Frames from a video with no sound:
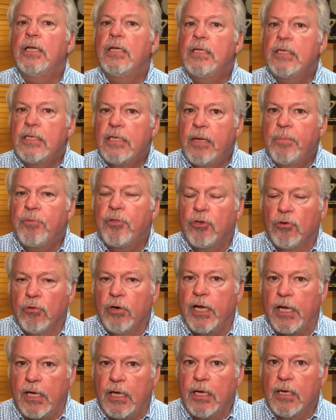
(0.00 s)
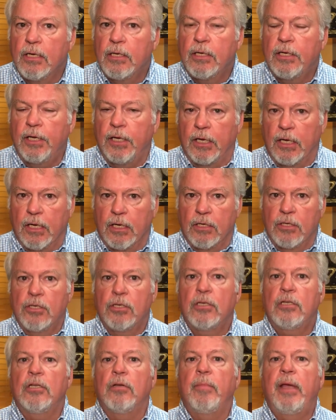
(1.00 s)
Step three
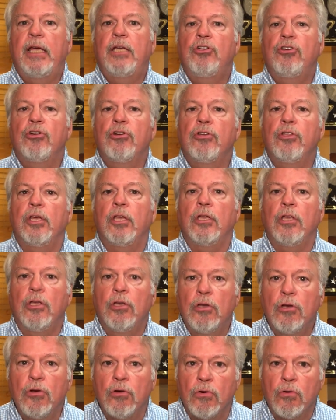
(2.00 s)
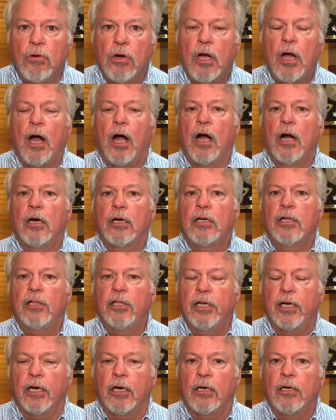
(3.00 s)
is to make sure that you are
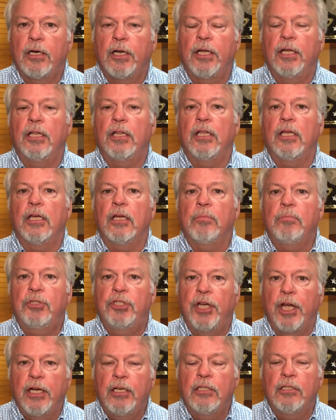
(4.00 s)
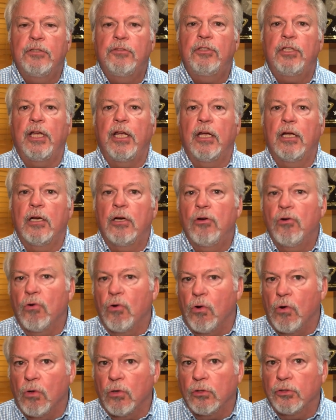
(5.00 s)
clear in the objectives and
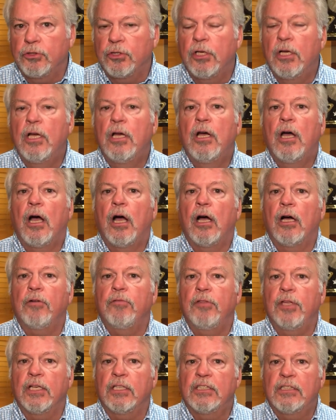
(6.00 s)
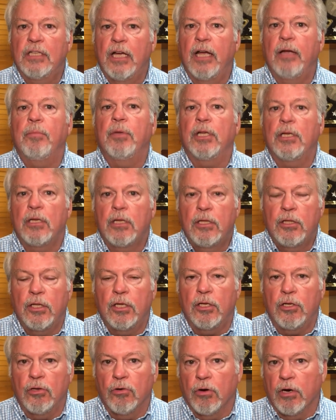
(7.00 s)
goals of the assignment
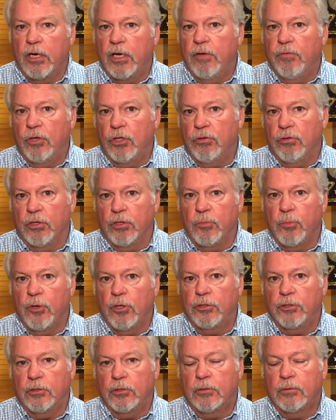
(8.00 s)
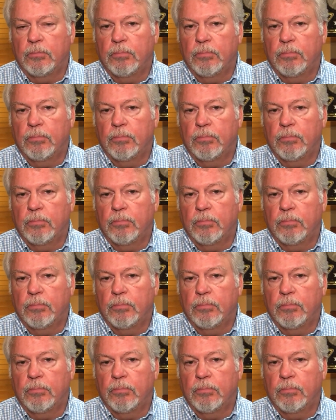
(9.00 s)
that you are giving to another person.